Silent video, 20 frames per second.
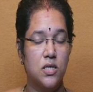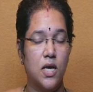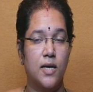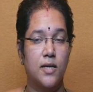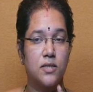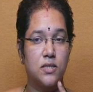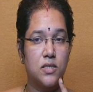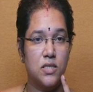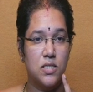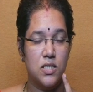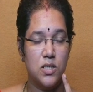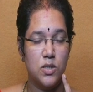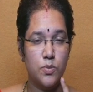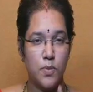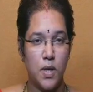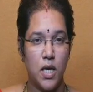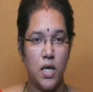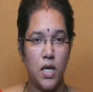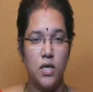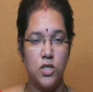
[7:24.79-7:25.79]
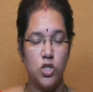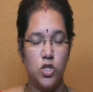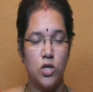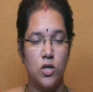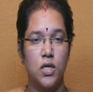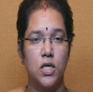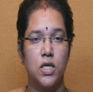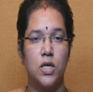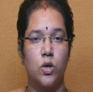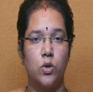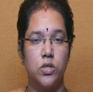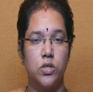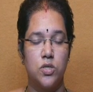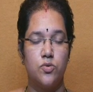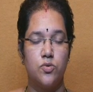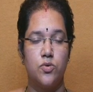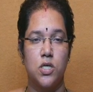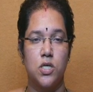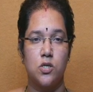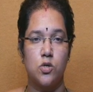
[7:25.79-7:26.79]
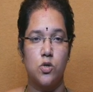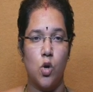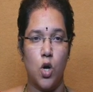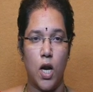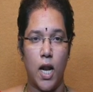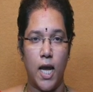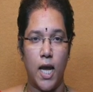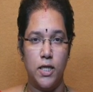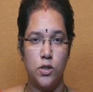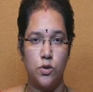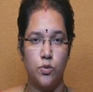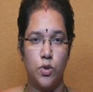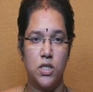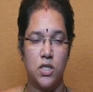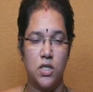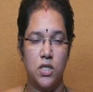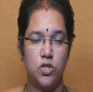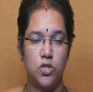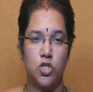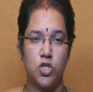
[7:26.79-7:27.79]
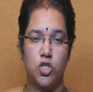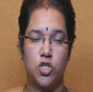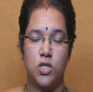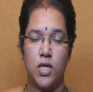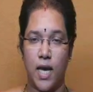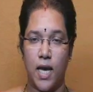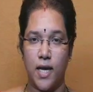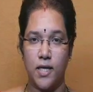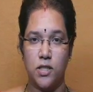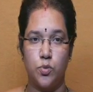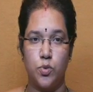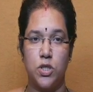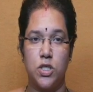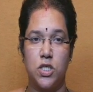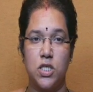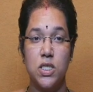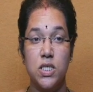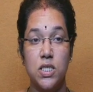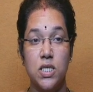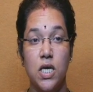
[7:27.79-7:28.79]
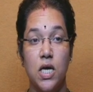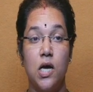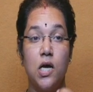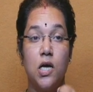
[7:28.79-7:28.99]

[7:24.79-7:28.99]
as this is majorly concentrated on lightweight construction activities.